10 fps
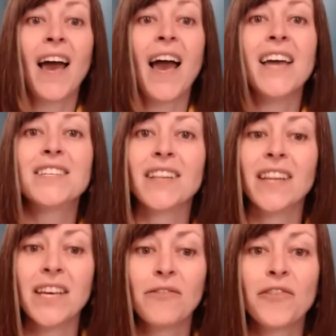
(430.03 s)
and to
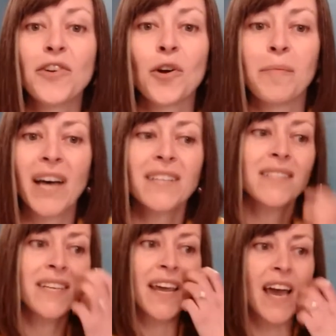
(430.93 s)
live your
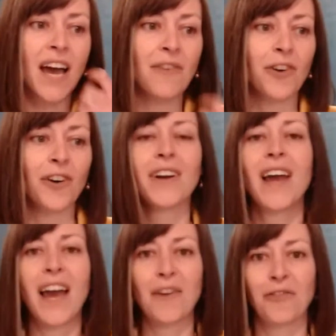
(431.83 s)
best day ever,
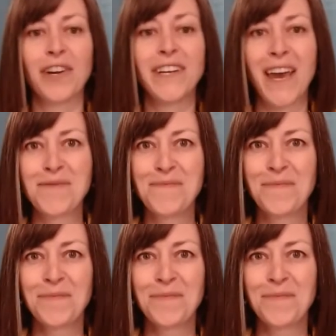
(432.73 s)
every day.